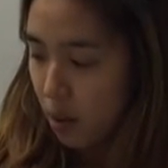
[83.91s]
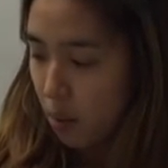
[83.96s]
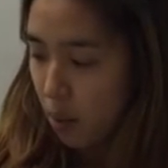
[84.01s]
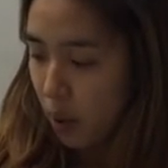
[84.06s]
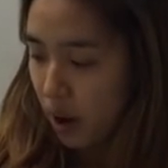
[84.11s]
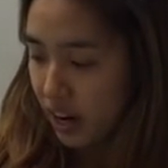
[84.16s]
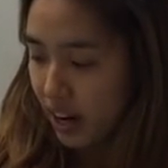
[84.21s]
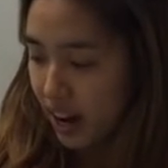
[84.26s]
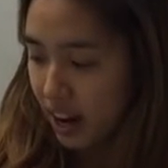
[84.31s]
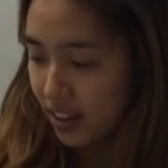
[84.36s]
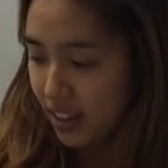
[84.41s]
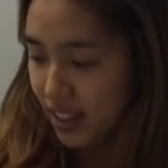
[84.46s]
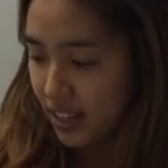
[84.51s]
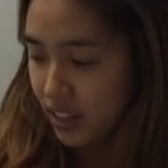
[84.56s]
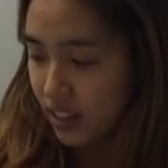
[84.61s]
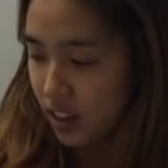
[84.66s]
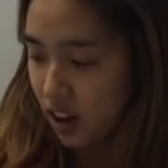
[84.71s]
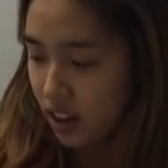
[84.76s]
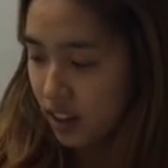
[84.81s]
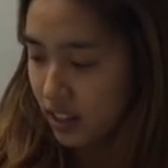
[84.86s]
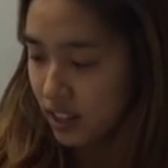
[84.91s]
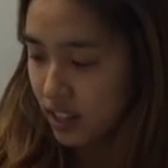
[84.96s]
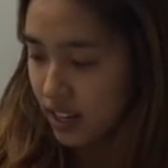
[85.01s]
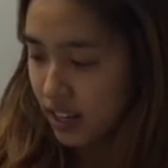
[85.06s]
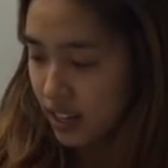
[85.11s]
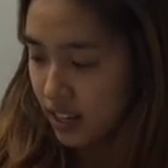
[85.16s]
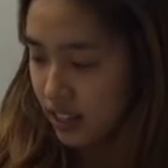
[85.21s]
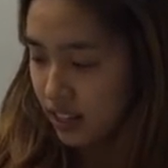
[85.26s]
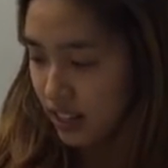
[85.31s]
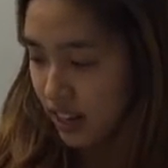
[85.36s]
point out the
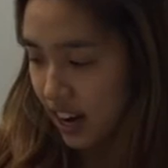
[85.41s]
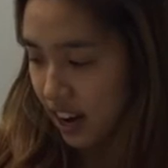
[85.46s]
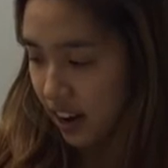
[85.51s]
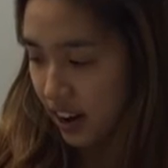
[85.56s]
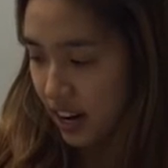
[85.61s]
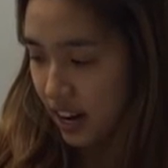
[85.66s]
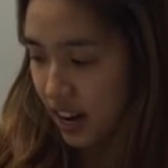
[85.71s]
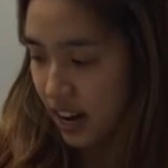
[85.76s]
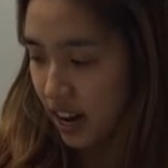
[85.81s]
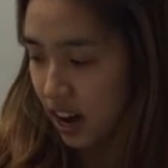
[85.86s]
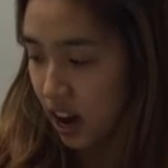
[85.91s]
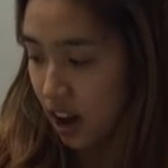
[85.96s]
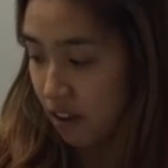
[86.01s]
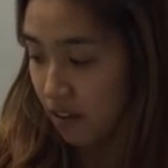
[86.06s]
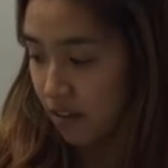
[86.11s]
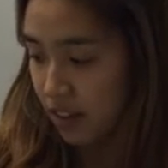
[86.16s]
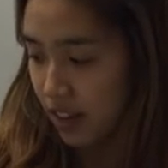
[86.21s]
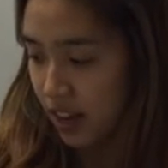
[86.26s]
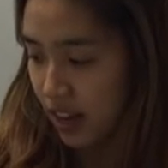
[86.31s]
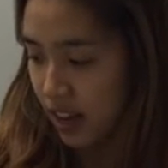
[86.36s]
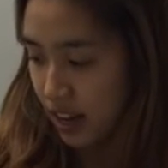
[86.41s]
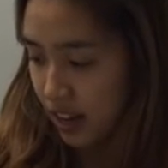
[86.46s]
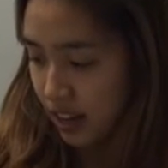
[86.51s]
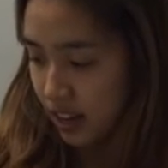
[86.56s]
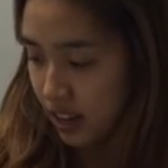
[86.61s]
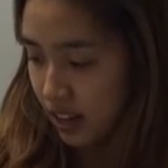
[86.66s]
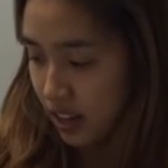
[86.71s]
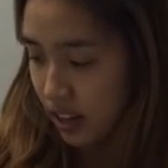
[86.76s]
saltiest area of the,